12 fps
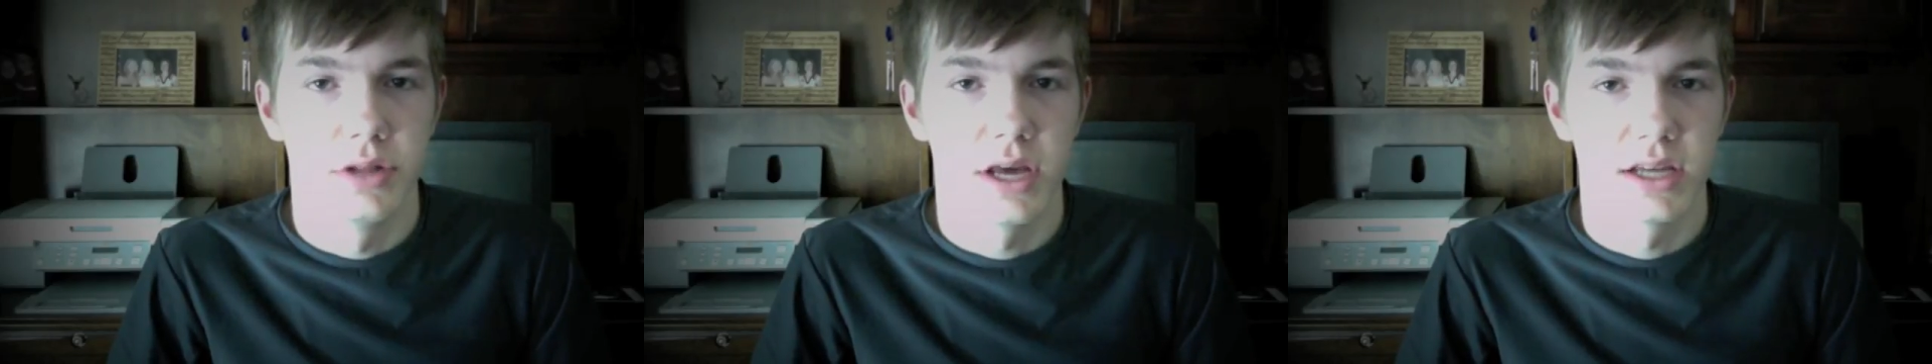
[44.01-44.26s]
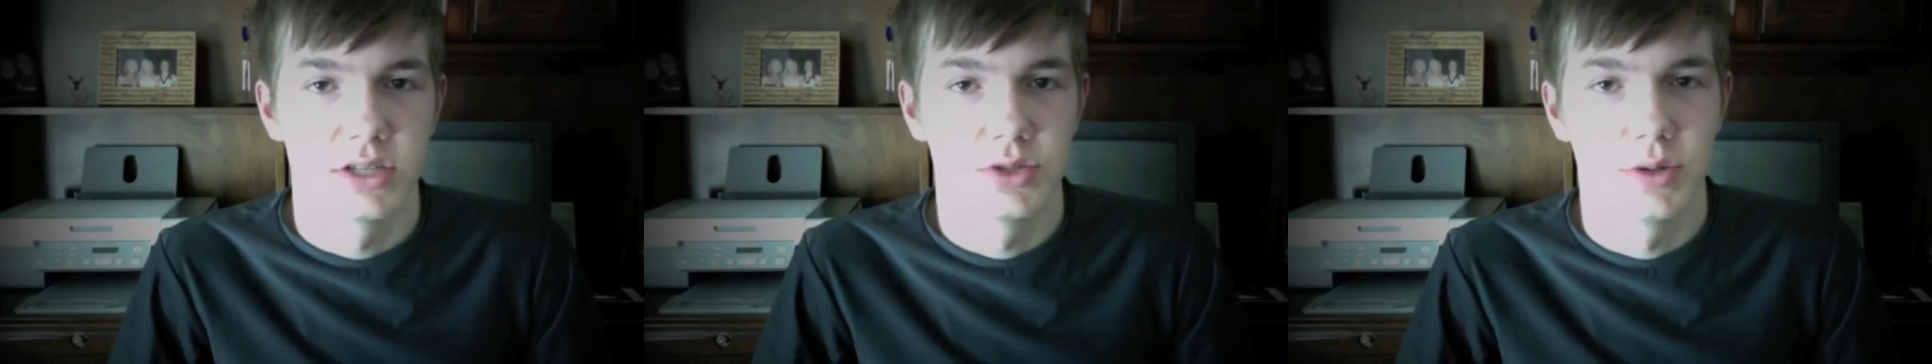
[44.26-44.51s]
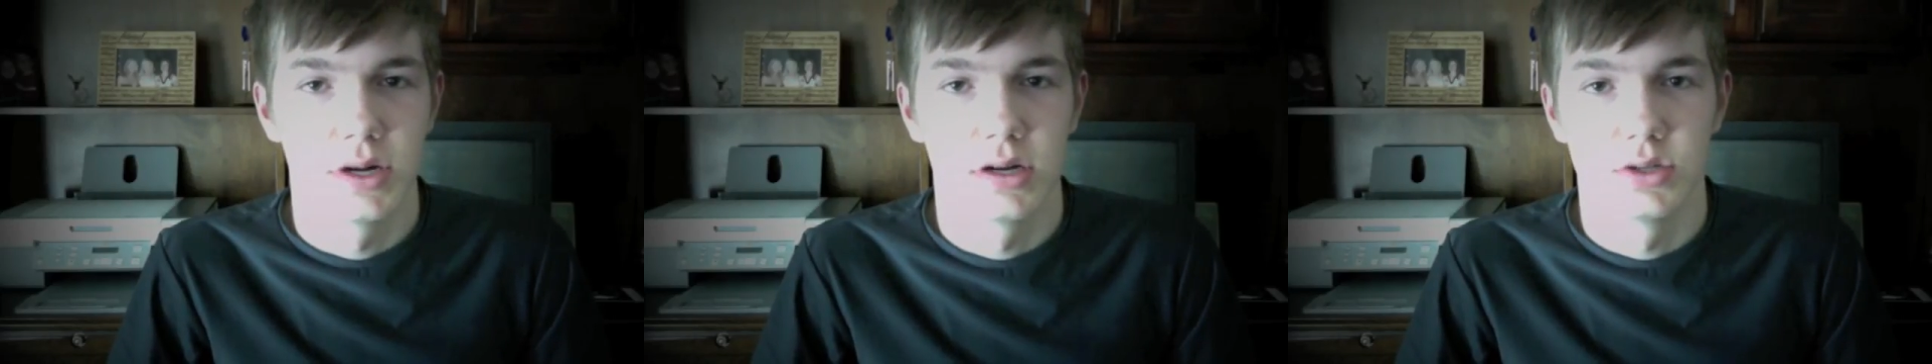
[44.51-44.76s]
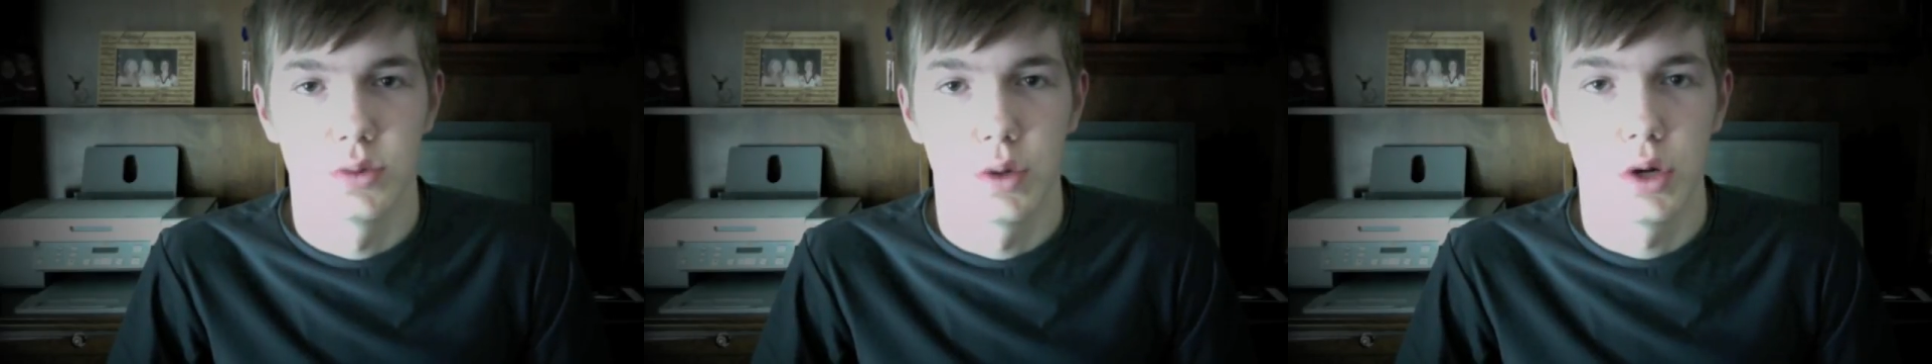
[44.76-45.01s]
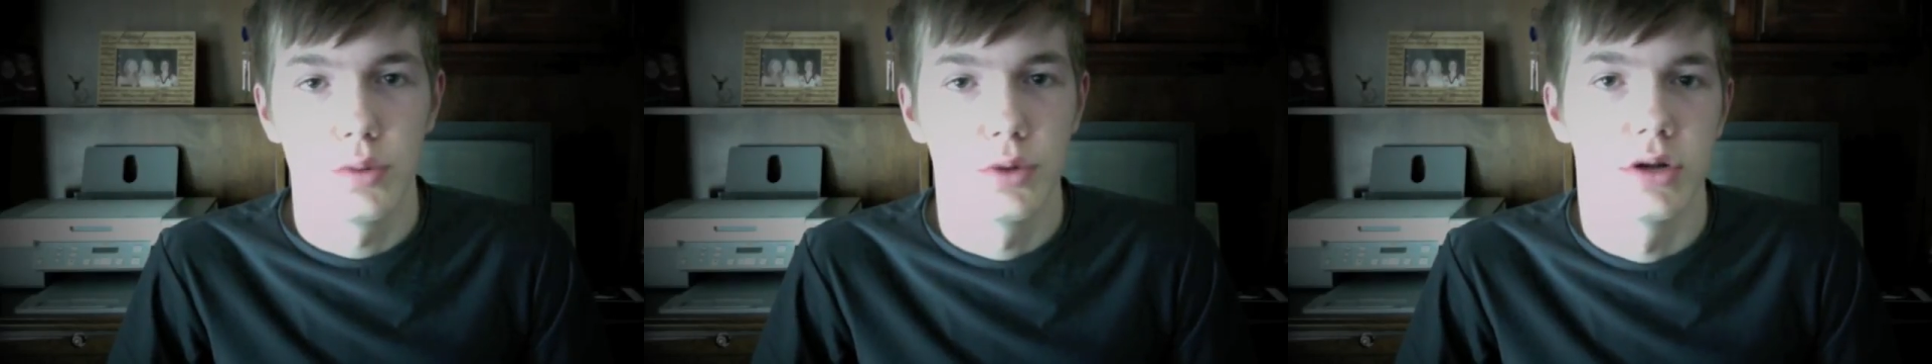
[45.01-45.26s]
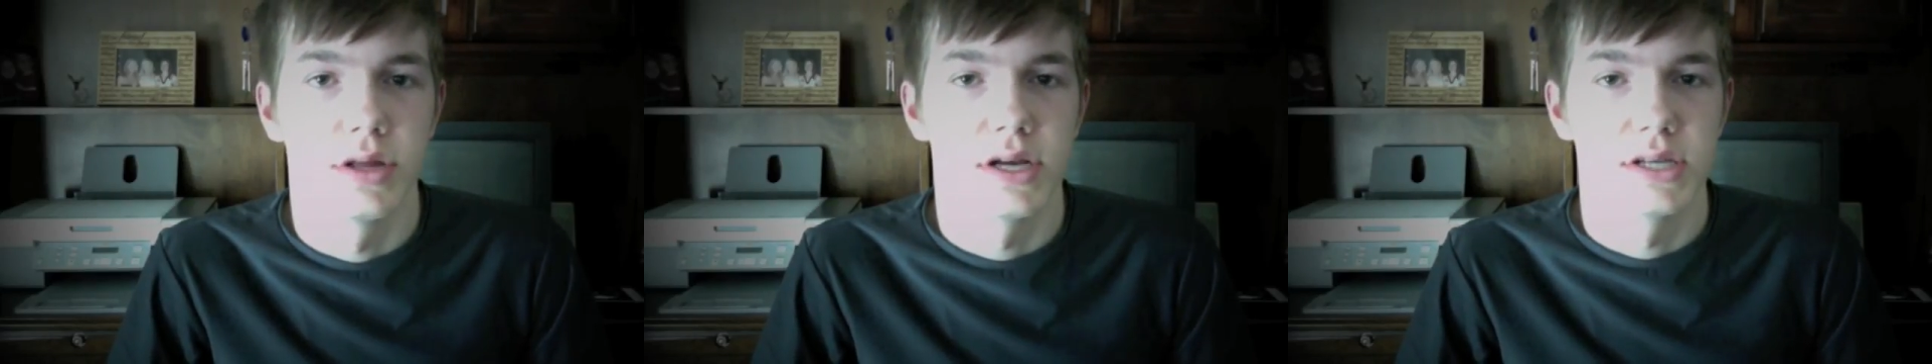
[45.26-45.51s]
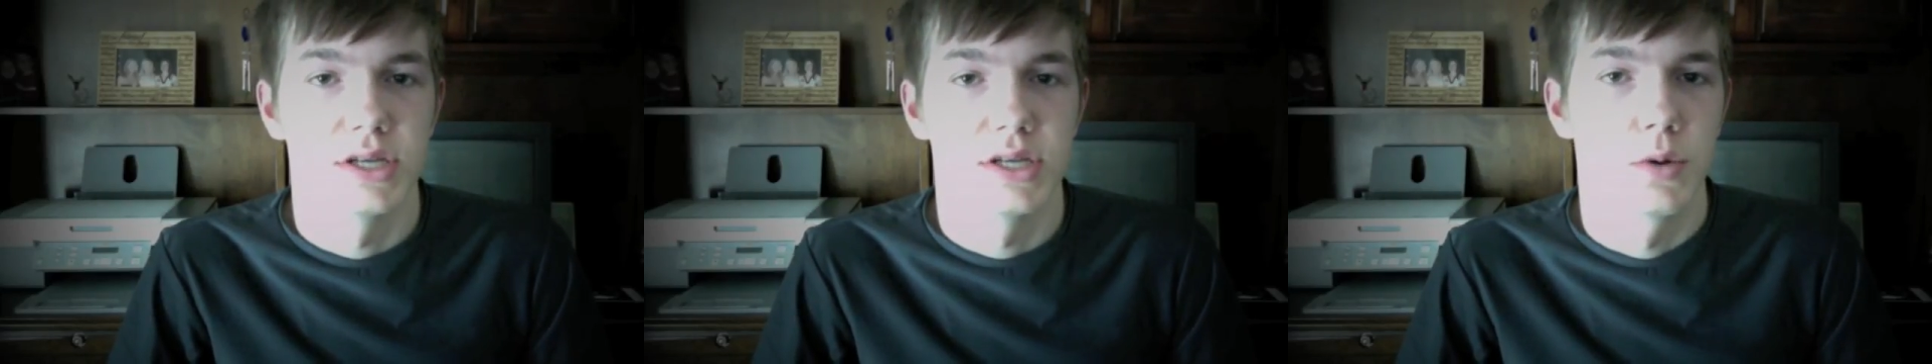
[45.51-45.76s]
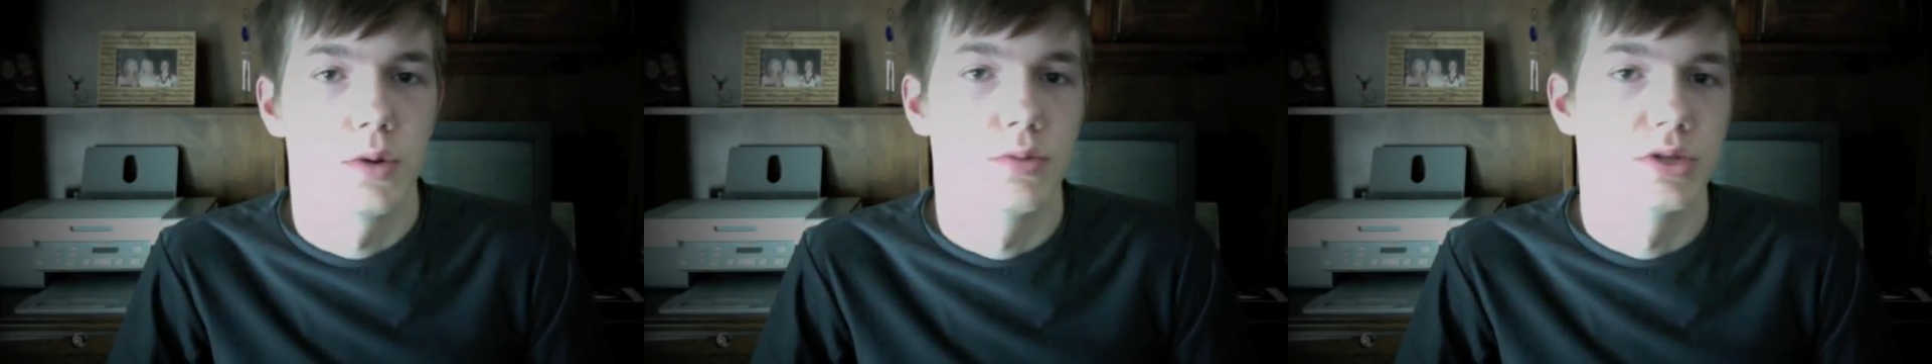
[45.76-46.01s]
And that gets around as a rumor. And that's how
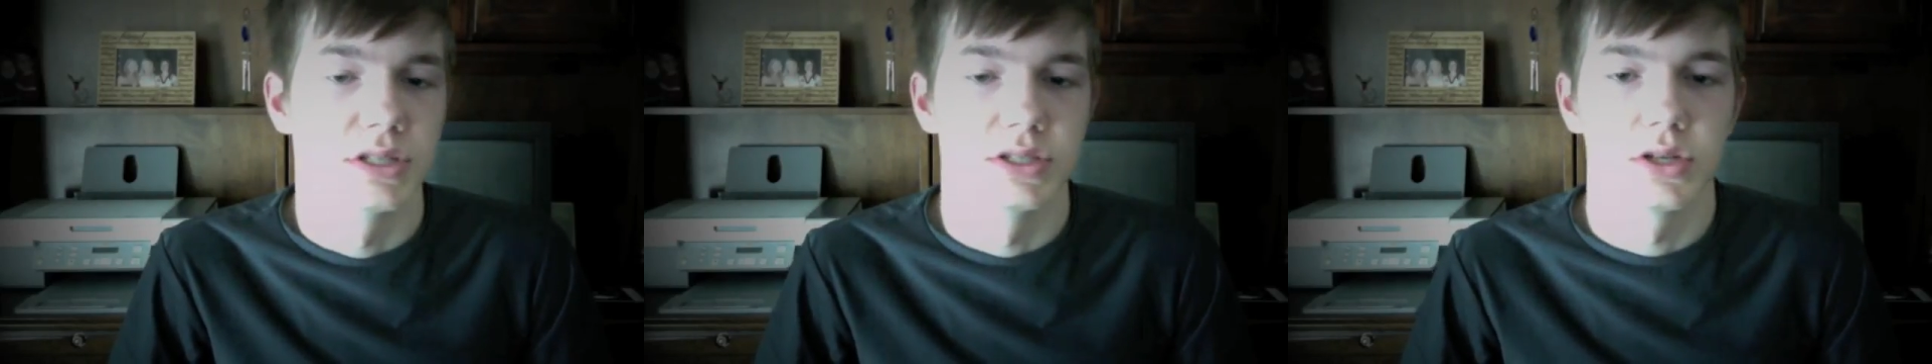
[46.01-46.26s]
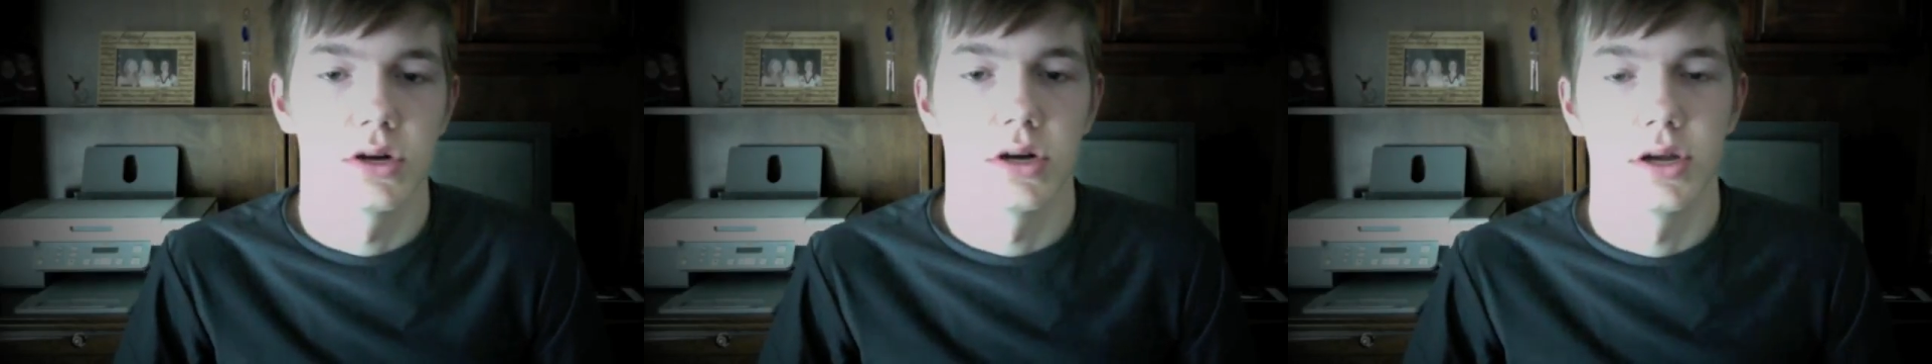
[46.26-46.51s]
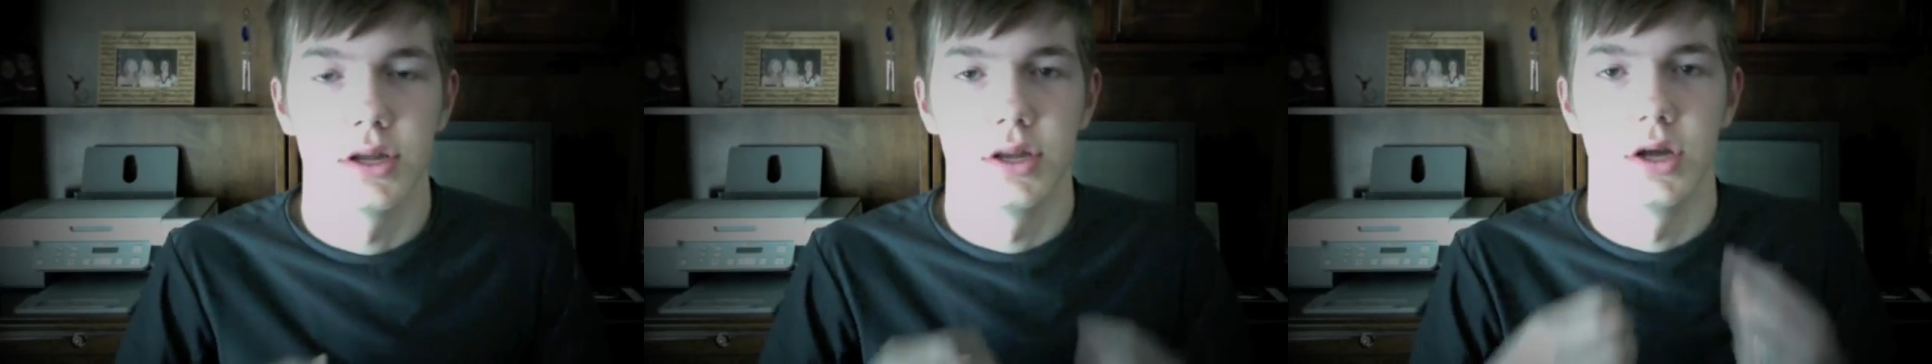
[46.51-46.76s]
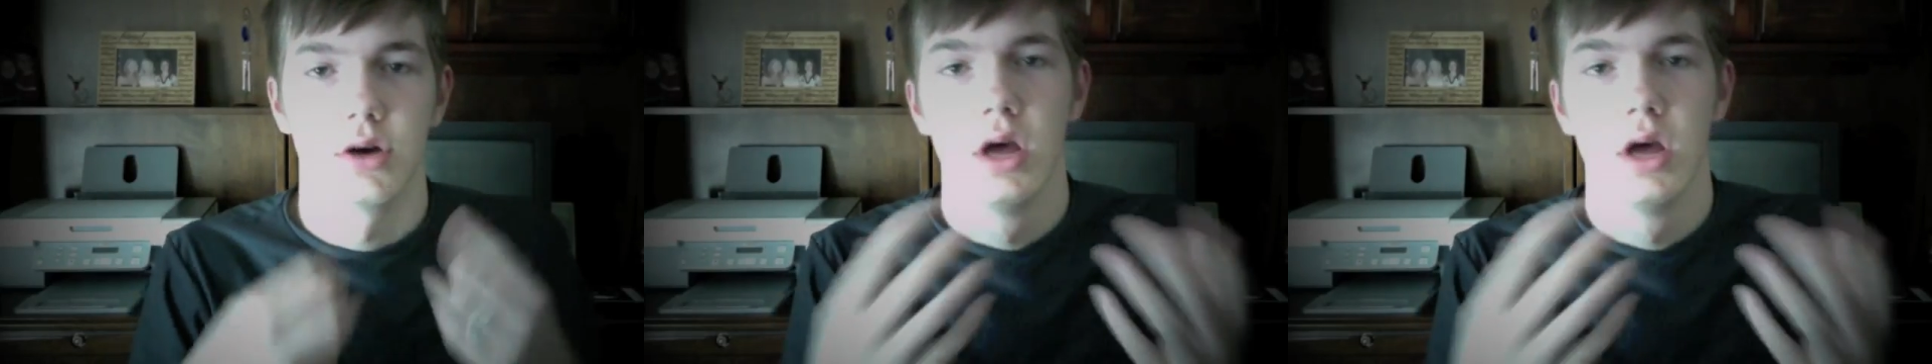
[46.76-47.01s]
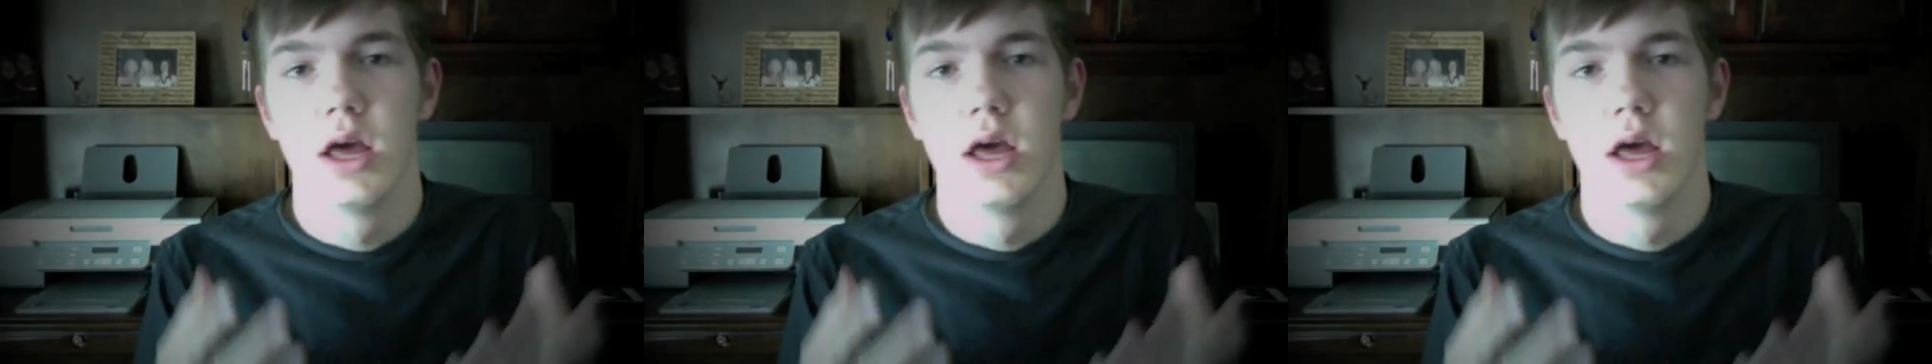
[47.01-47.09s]
rumors get started, you know.